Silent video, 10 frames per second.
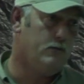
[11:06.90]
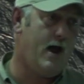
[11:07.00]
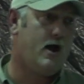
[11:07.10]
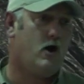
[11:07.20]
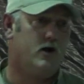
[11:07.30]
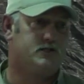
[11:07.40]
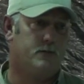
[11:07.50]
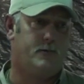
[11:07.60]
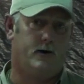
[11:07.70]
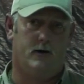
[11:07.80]
rat cards
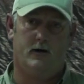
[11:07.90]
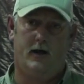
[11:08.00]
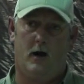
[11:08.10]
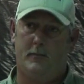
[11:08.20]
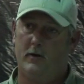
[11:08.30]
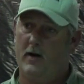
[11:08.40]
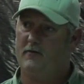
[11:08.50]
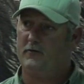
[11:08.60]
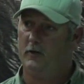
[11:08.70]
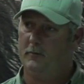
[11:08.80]
up here, and I'll be
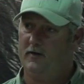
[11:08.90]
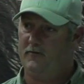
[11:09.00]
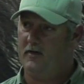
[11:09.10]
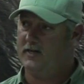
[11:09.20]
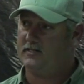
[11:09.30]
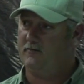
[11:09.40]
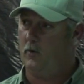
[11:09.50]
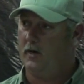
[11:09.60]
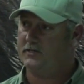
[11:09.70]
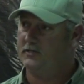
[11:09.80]
around for a little bit if you guys have
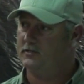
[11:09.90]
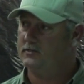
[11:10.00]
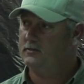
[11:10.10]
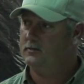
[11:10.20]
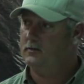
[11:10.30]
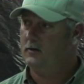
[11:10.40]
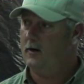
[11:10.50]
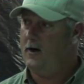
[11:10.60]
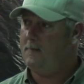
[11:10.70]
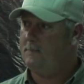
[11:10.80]
questions.
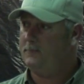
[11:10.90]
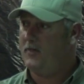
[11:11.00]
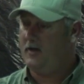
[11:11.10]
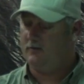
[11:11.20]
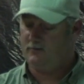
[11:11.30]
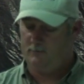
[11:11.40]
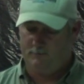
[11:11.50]
All right, thanks.